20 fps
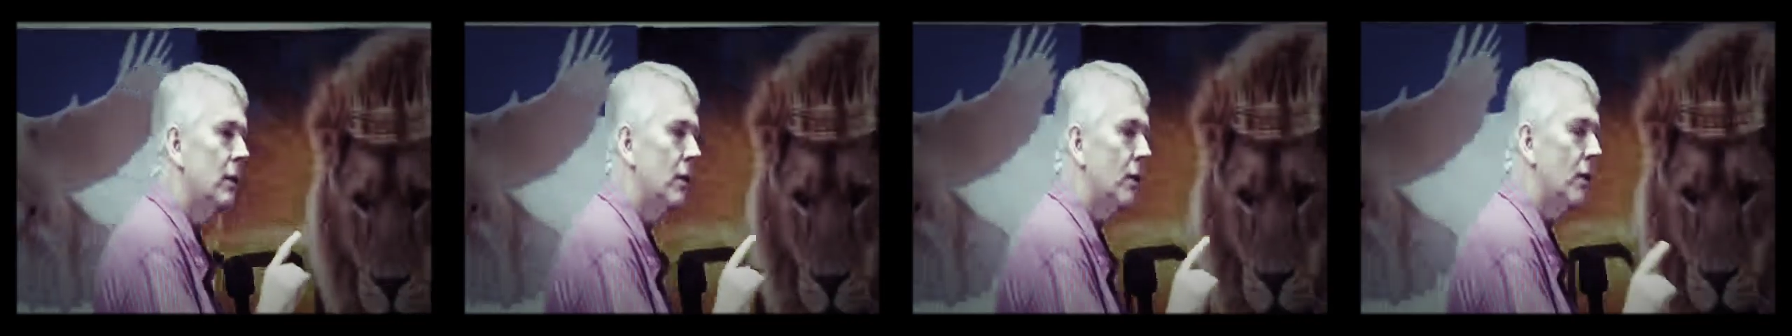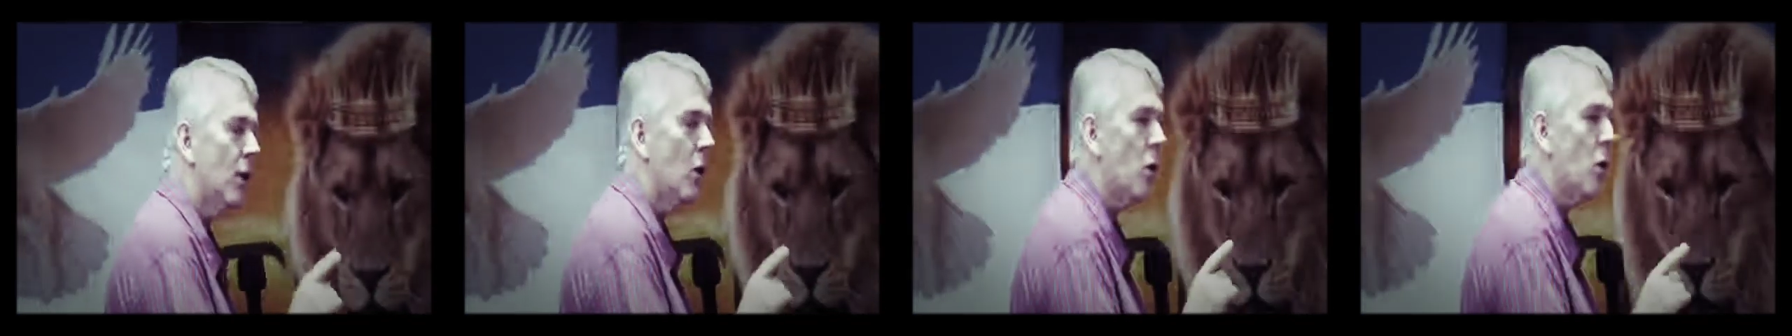
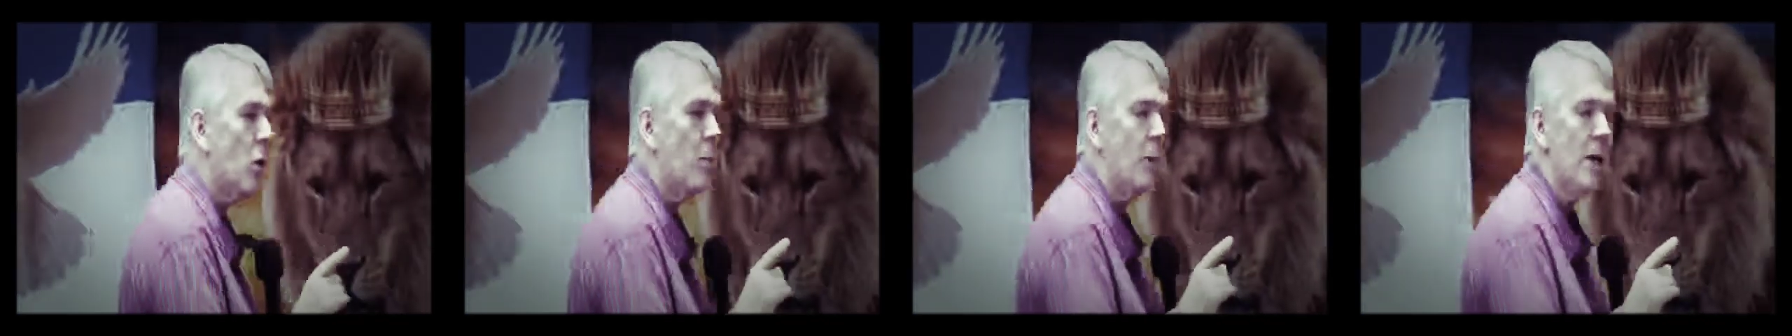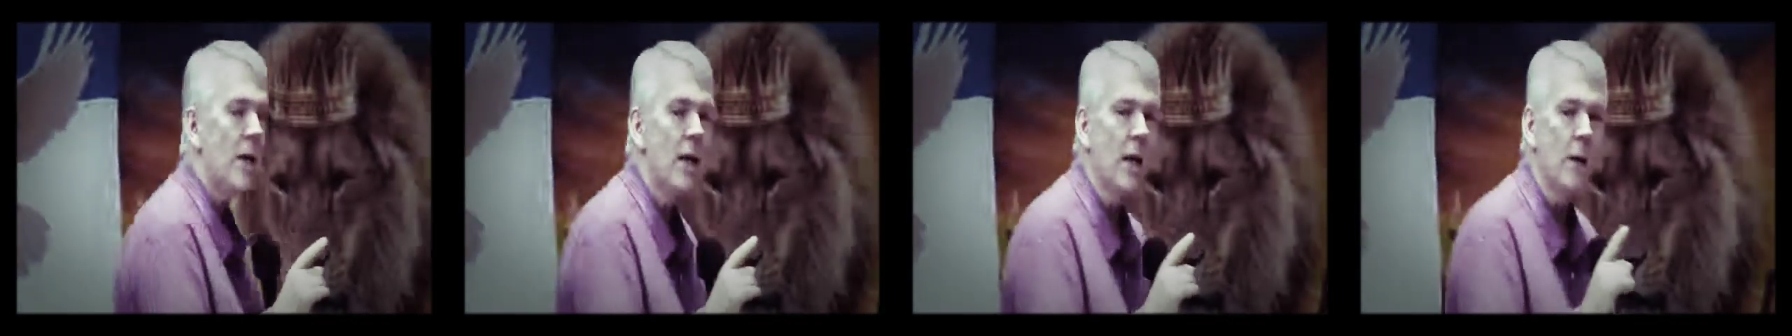their whole
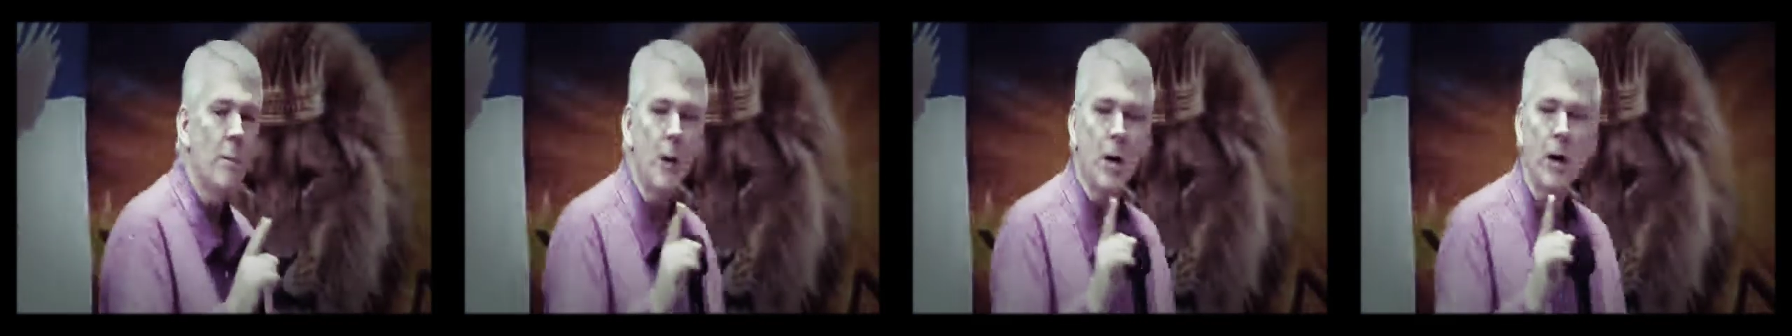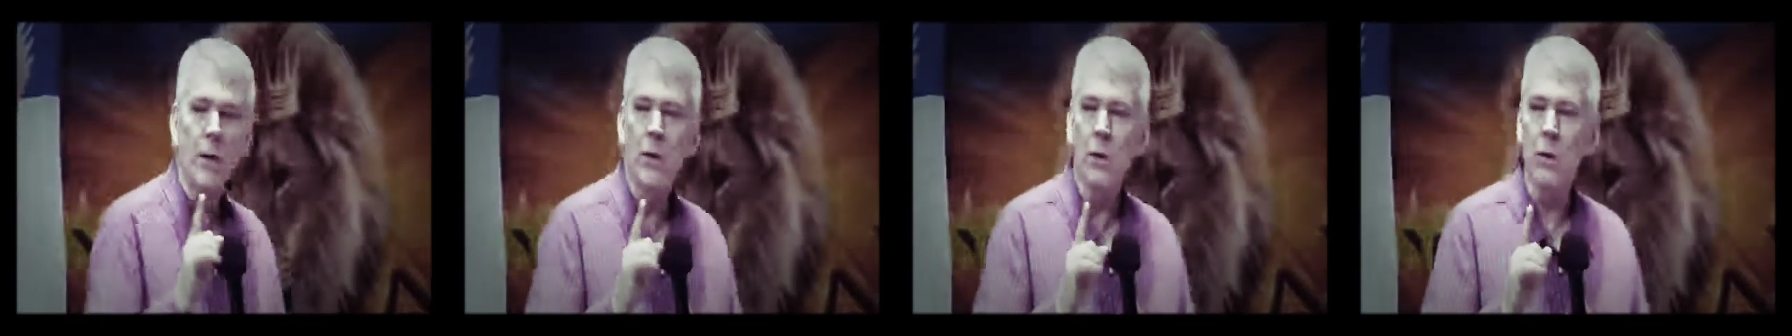being
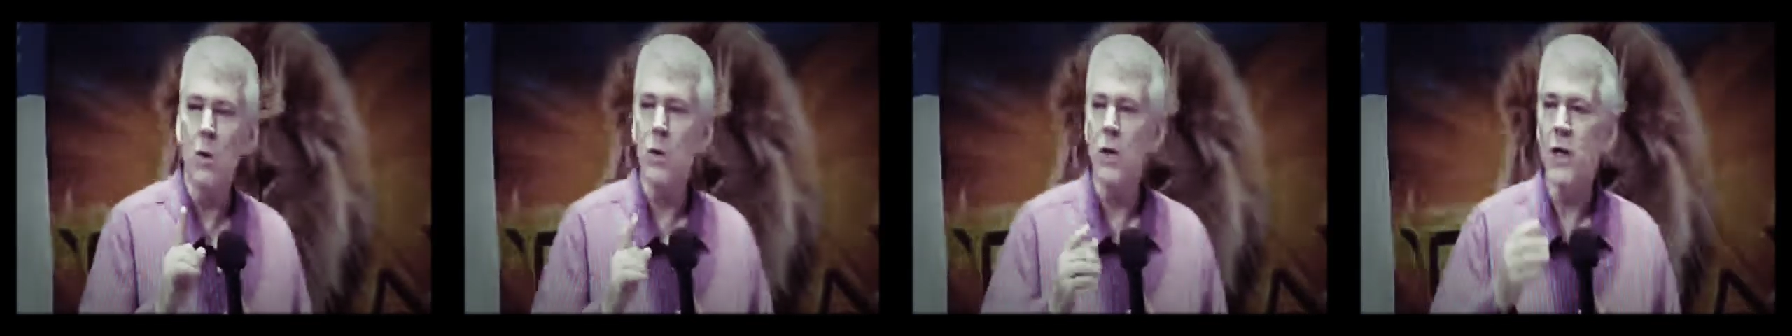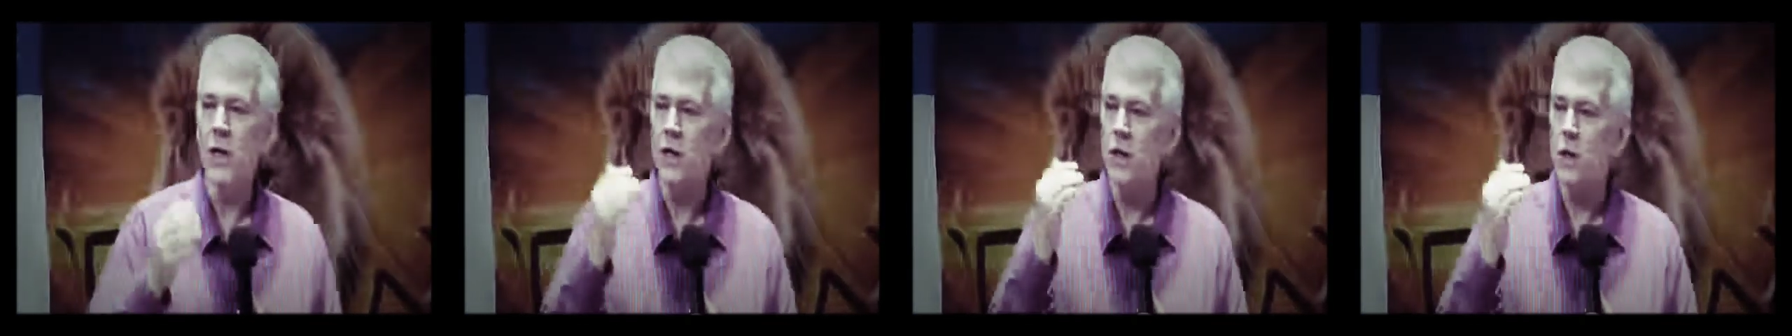upon the
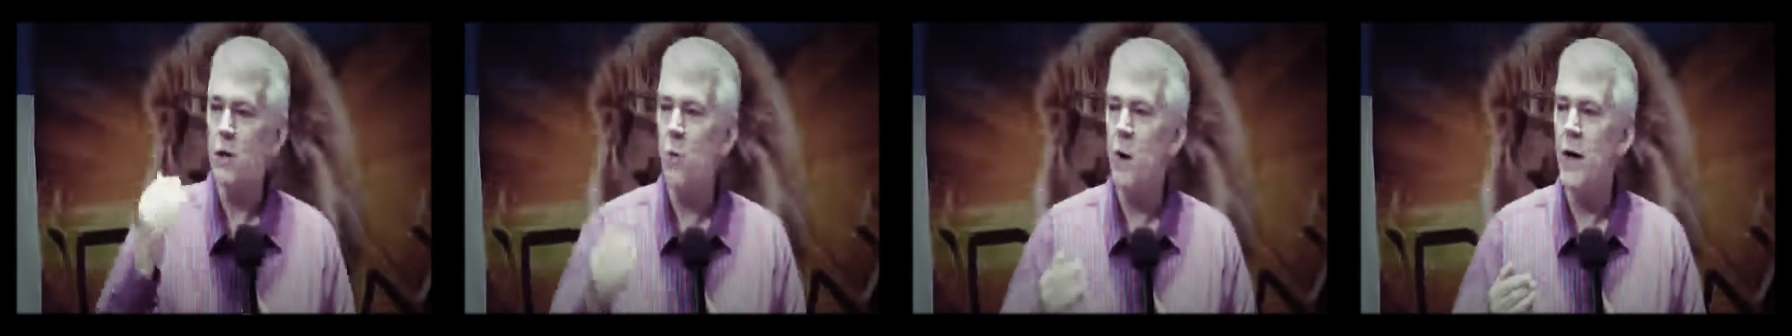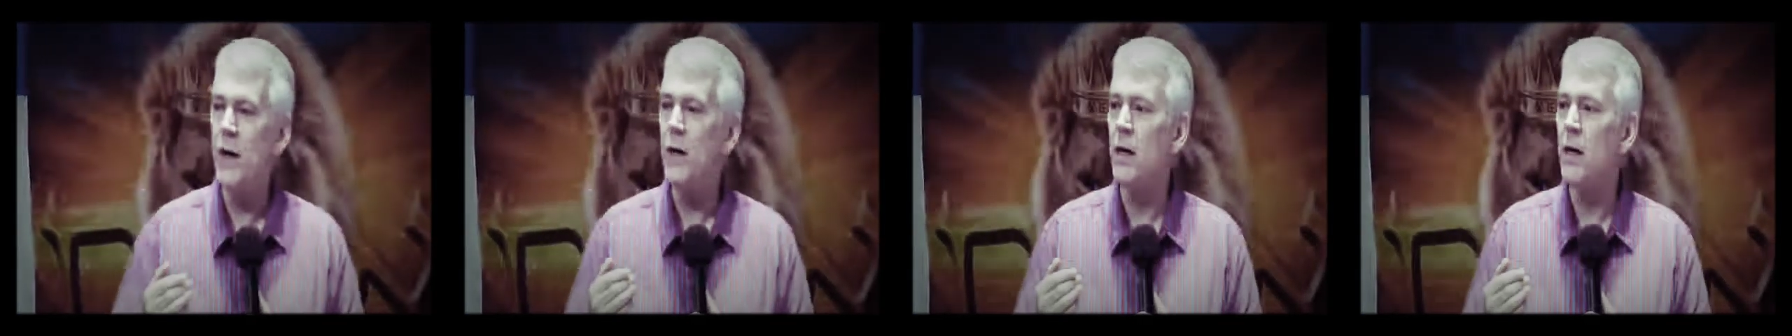Lord and just
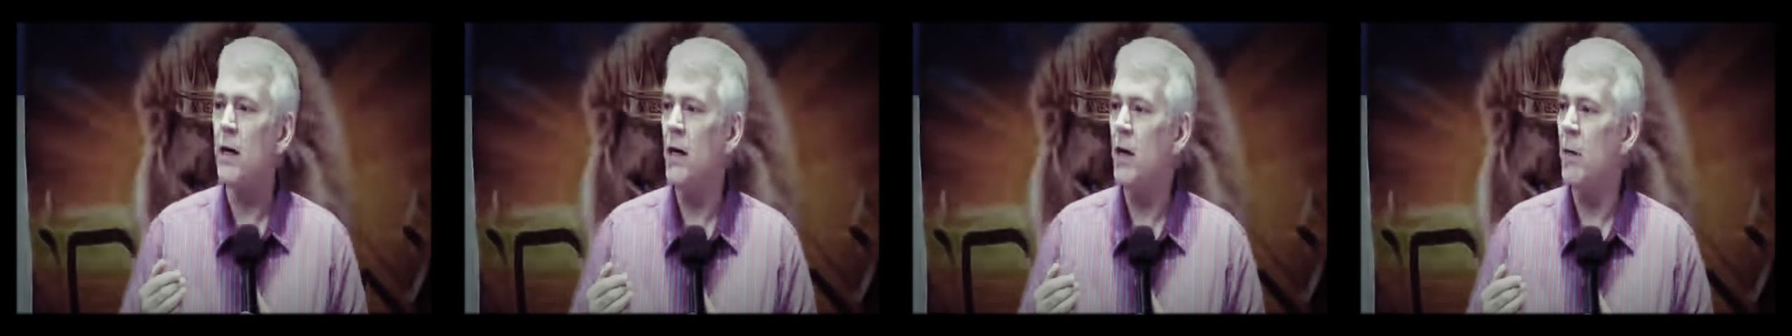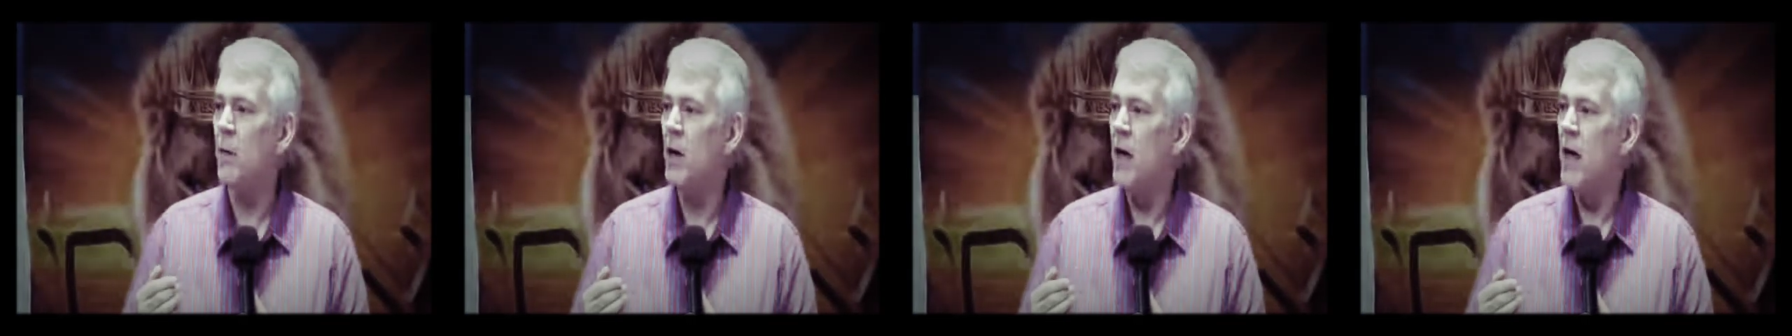wait on
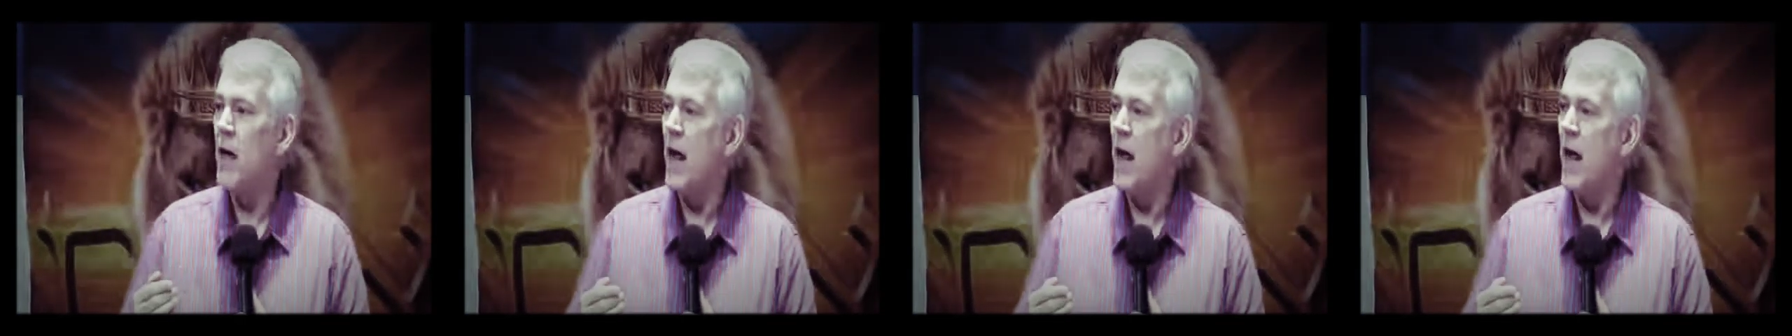Him.